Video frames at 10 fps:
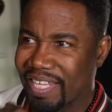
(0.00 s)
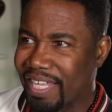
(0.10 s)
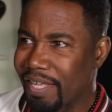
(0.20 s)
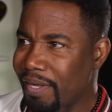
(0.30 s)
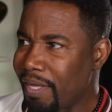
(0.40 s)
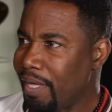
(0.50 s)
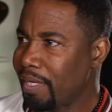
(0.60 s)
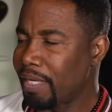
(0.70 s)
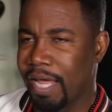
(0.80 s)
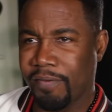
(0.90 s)
to get
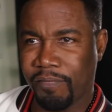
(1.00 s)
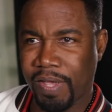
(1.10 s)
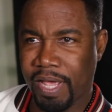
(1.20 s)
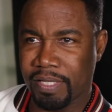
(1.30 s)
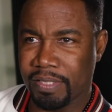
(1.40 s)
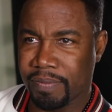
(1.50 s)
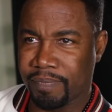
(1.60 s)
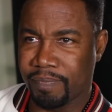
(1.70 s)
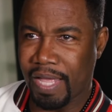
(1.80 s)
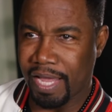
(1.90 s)
gain fans.
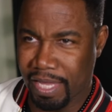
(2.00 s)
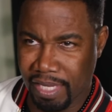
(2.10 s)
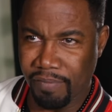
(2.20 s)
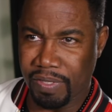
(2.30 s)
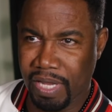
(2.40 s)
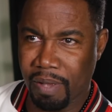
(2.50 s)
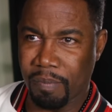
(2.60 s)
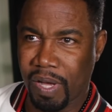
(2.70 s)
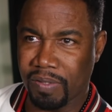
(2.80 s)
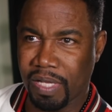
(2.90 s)
I could give a damn
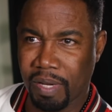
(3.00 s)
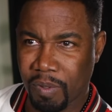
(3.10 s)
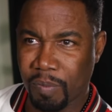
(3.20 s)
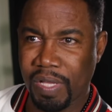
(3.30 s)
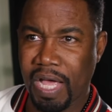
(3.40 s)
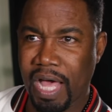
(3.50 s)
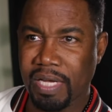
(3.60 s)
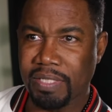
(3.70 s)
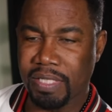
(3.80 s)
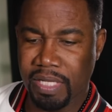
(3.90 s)
about that. I'm gonna be
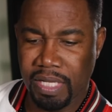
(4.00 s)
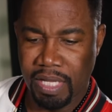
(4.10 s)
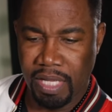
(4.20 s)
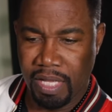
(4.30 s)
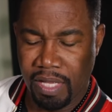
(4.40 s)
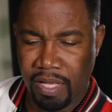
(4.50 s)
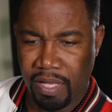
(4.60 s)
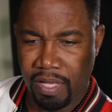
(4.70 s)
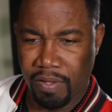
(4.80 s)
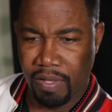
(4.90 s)
honest.
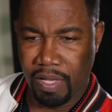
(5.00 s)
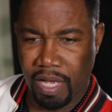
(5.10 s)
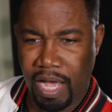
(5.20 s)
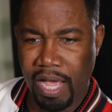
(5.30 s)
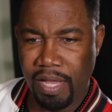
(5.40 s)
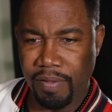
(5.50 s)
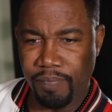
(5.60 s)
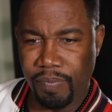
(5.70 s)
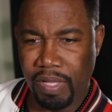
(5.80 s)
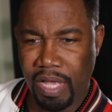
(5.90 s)
I
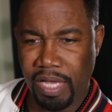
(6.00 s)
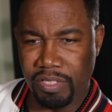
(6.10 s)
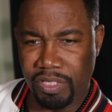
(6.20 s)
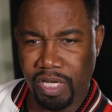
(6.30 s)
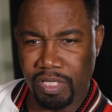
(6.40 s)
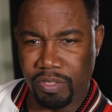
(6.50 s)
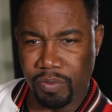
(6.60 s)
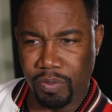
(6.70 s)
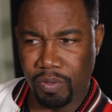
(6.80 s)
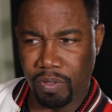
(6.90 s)
I judge.
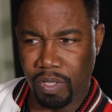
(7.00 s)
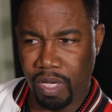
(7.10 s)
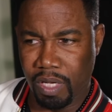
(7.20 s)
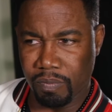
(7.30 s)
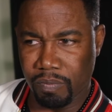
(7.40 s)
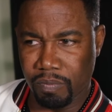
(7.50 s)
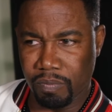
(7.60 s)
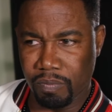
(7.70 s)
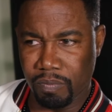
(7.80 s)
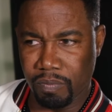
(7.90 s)
Um,
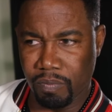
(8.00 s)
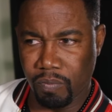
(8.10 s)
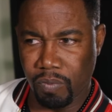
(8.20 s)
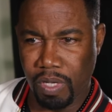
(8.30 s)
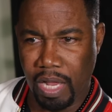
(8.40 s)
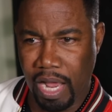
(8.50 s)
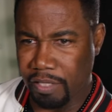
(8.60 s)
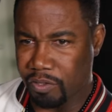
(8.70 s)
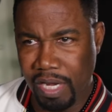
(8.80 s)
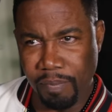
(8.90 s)

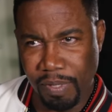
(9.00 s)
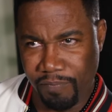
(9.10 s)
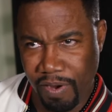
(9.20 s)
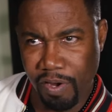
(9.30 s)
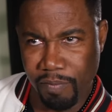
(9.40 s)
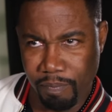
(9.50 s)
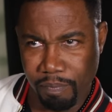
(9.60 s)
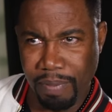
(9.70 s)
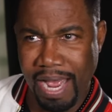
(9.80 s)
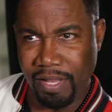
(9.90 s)
I try to be very
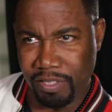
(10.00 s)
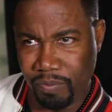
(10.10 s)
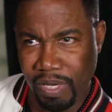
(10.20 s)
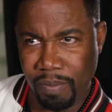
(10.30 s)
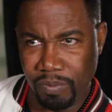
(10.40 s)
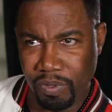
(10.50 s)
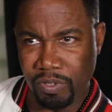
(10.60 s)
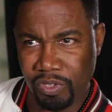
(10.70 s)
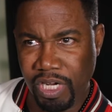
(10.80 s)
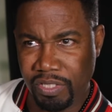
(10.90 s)
balanced when I'm
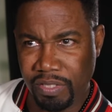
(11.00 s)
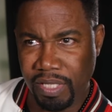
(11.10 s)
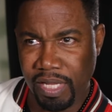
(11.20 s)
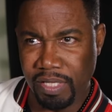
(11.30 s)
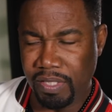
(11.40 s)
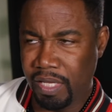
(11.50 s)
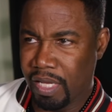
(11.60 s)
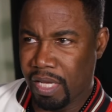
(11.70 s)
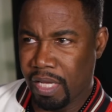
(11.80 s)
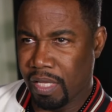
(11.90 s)
judging things.
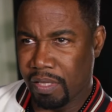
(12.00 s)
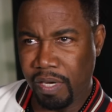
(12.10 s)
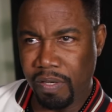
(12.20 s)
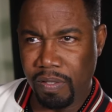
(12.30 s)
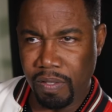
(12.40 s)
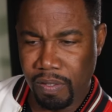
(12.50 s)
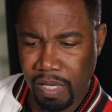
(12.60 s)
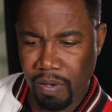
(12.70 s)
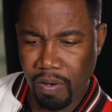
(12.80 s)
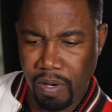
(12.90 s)
There
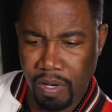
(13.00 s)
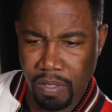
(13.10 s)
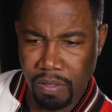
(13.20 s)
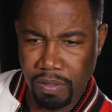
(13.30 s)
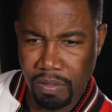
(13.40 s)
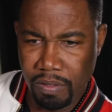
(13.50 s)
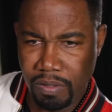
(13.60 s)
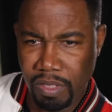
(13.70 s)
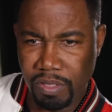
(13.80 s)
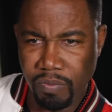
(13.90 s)
there are
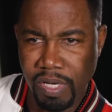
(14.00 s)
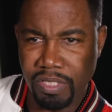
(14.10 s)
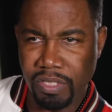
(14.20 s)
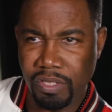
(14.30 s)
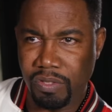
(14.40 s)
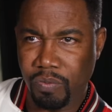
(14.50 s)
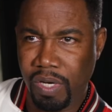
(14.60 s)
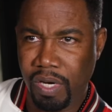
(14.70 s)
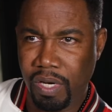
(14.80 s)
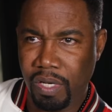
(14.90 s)
situations
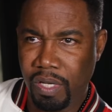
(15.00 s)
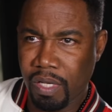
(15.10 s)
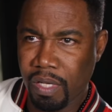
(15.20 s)
where,